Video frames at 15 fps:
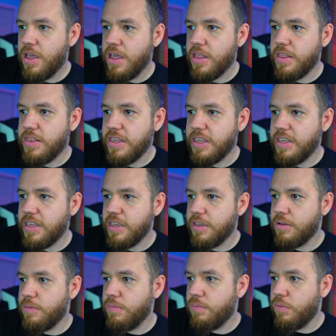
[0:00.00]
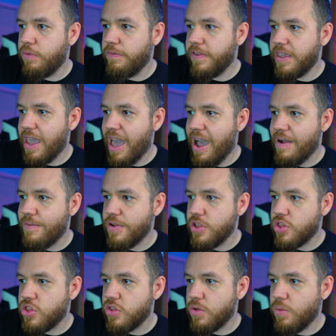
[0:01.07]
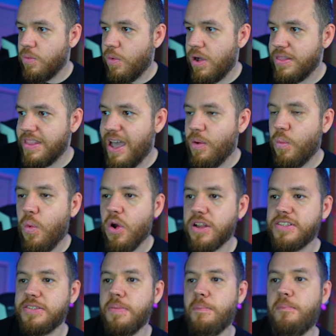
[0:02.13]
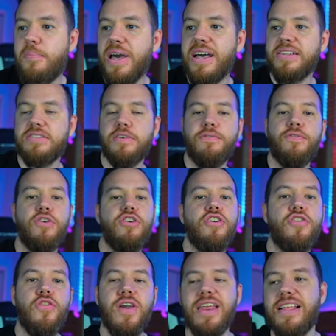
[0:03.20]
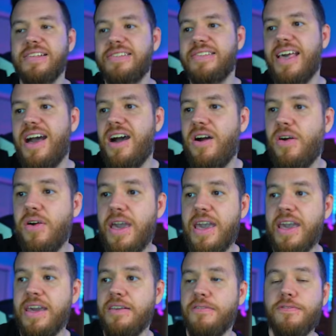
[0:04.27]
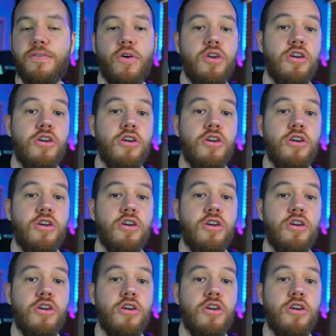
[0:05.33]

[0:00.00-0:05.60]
the moving average one that works best for your trading style and for your